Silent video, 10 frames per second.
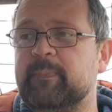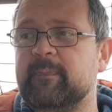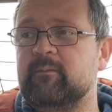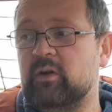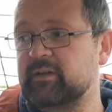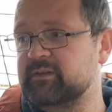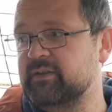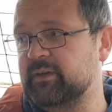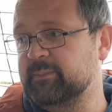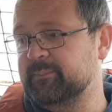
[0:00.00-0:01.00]
Right,
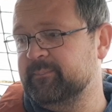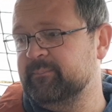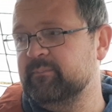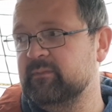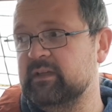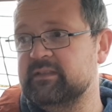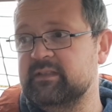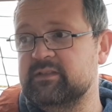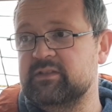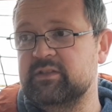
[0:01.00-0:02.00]
so next thing
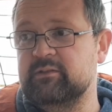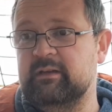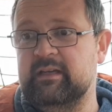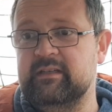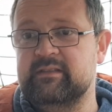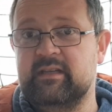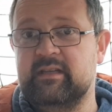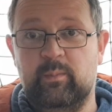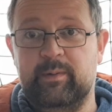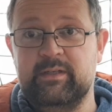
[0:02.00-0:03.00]
to do is to get all
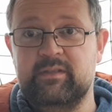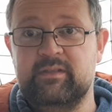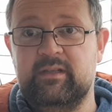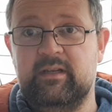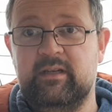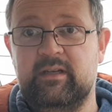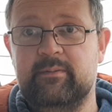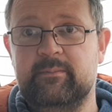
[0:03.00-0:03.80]
the benches set up.